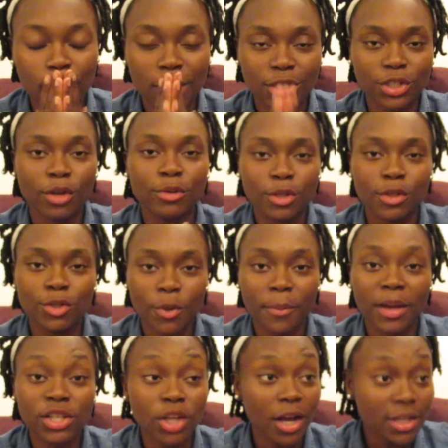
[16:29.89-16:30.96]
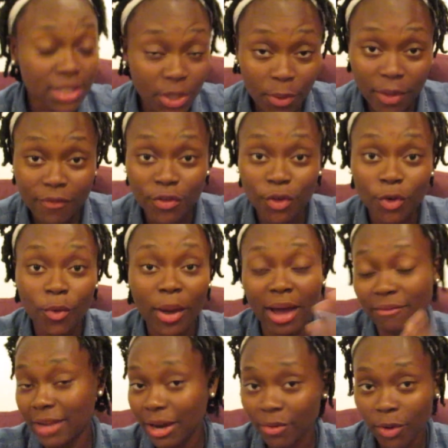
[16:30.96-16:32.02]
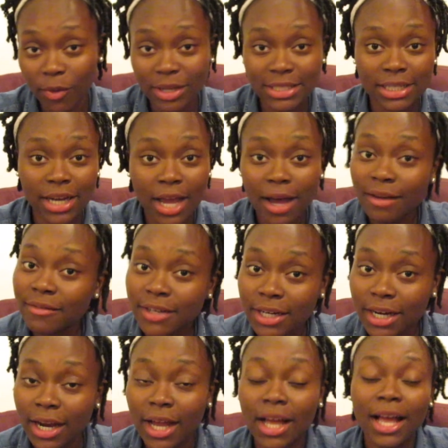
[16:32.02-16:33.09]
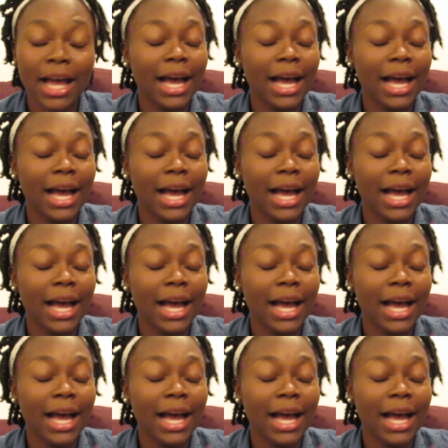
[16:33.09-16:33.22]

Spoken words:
so much. Also, if you have not requested a cover,